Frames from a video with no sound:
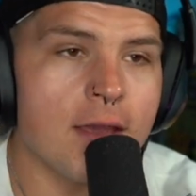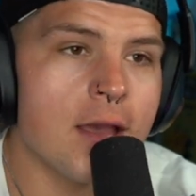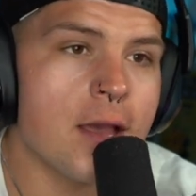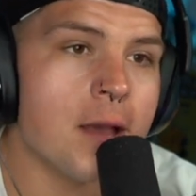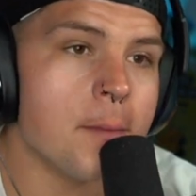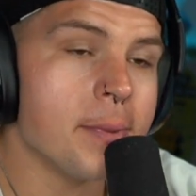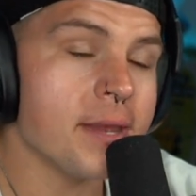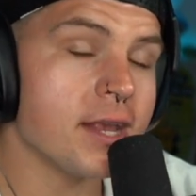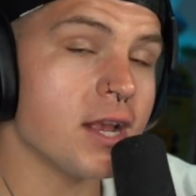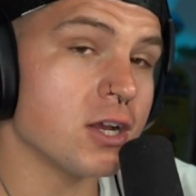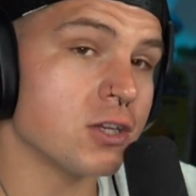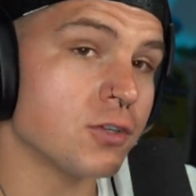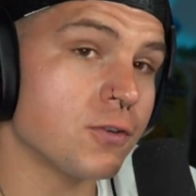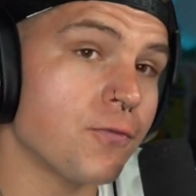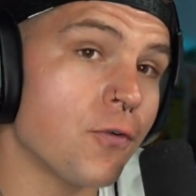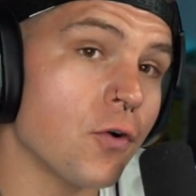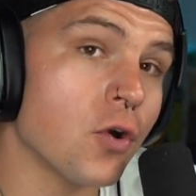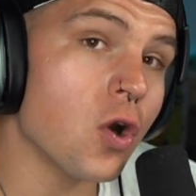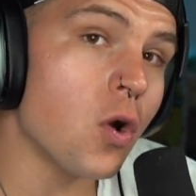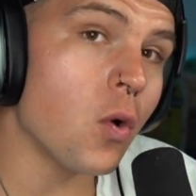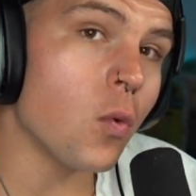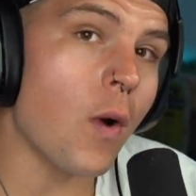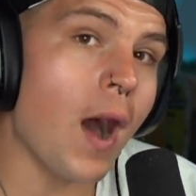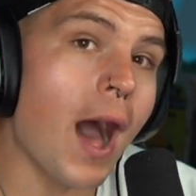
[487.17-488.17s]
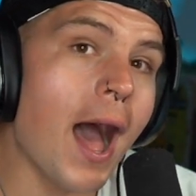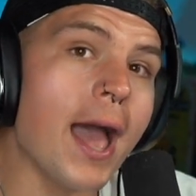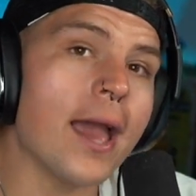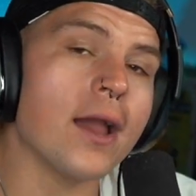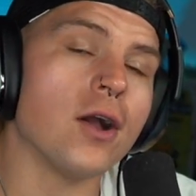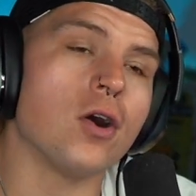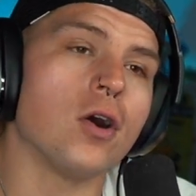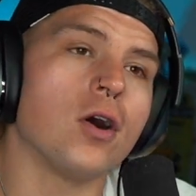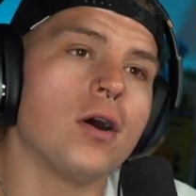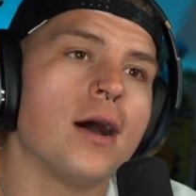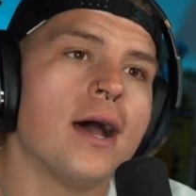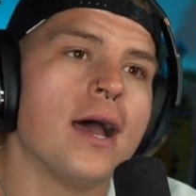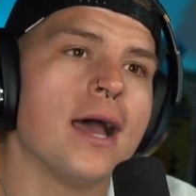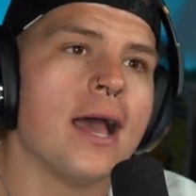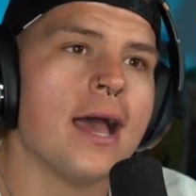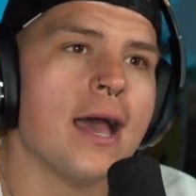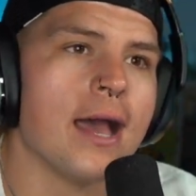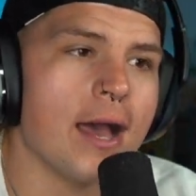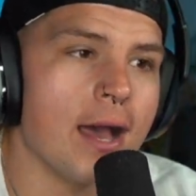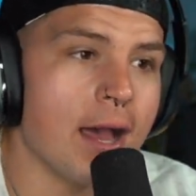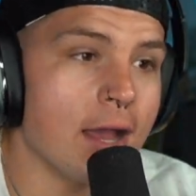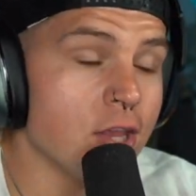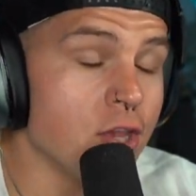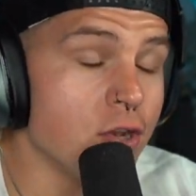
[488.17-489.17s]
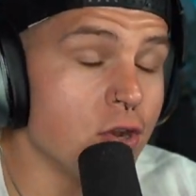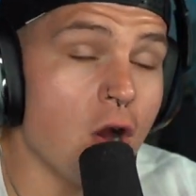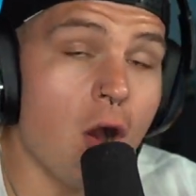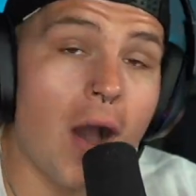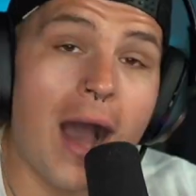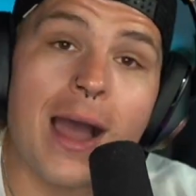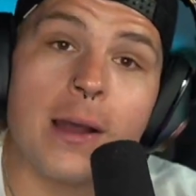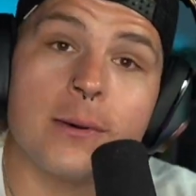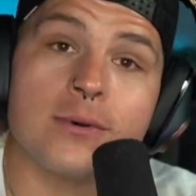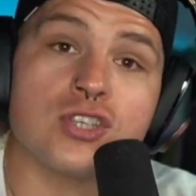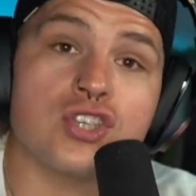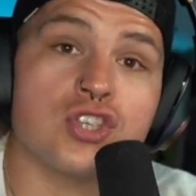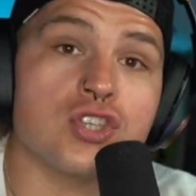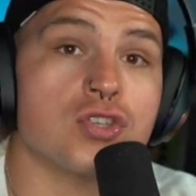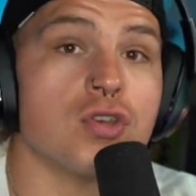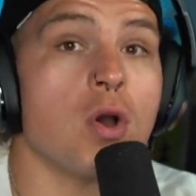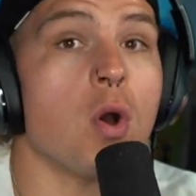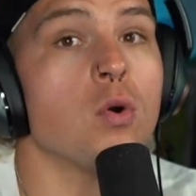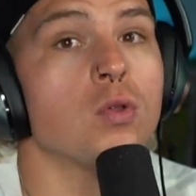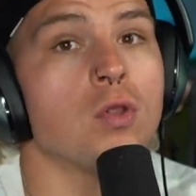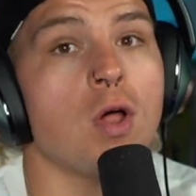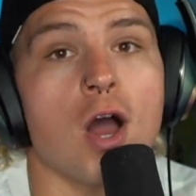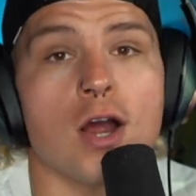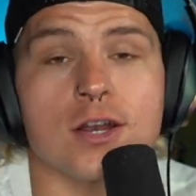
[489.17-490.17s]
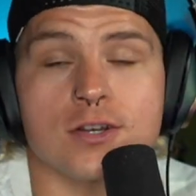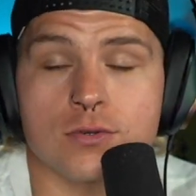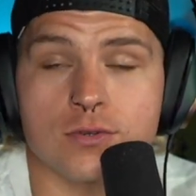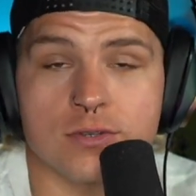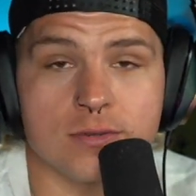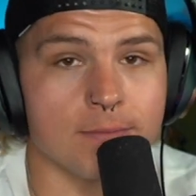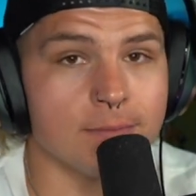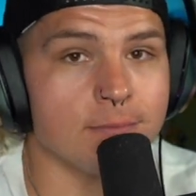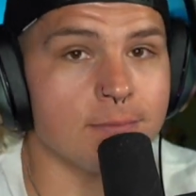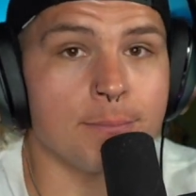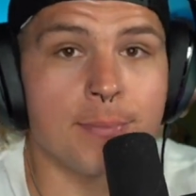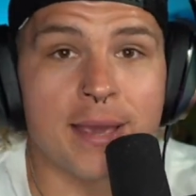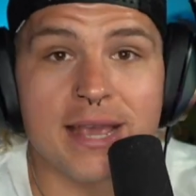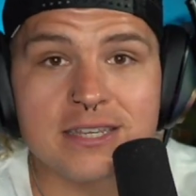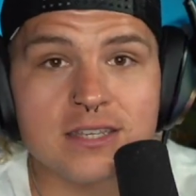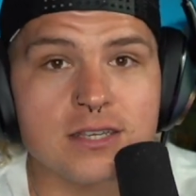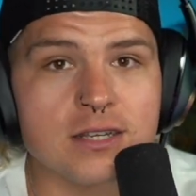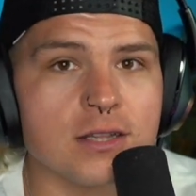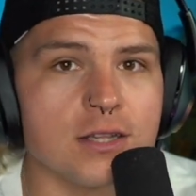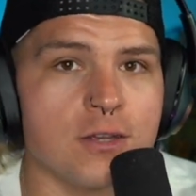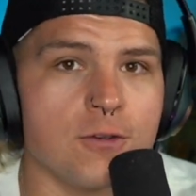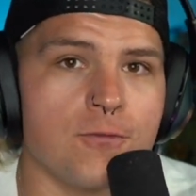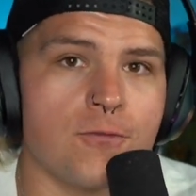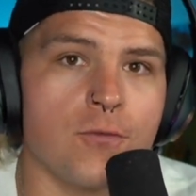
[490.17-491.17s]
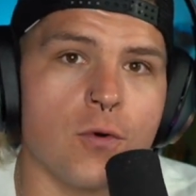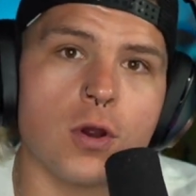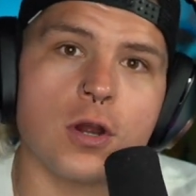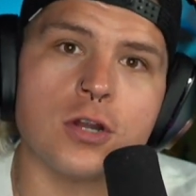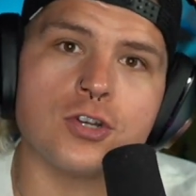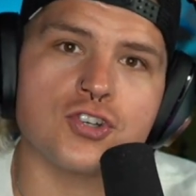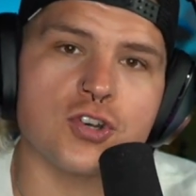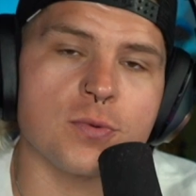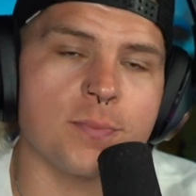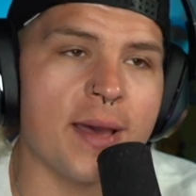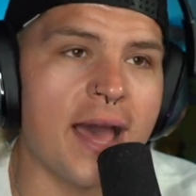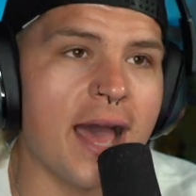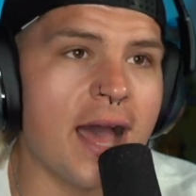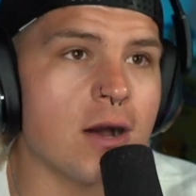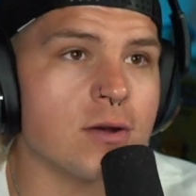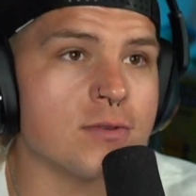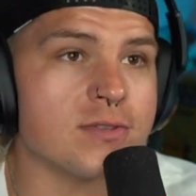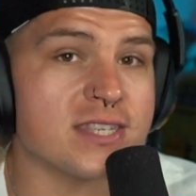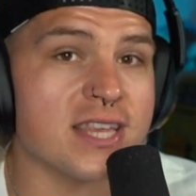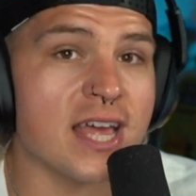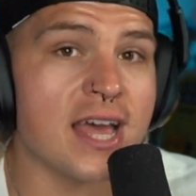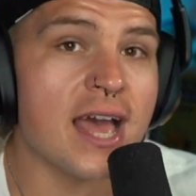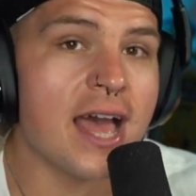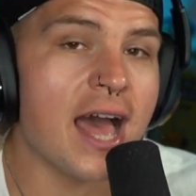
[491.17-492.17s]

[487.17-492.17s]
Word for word: Because for a while, you know, I was so large. I was basically 400 pounds.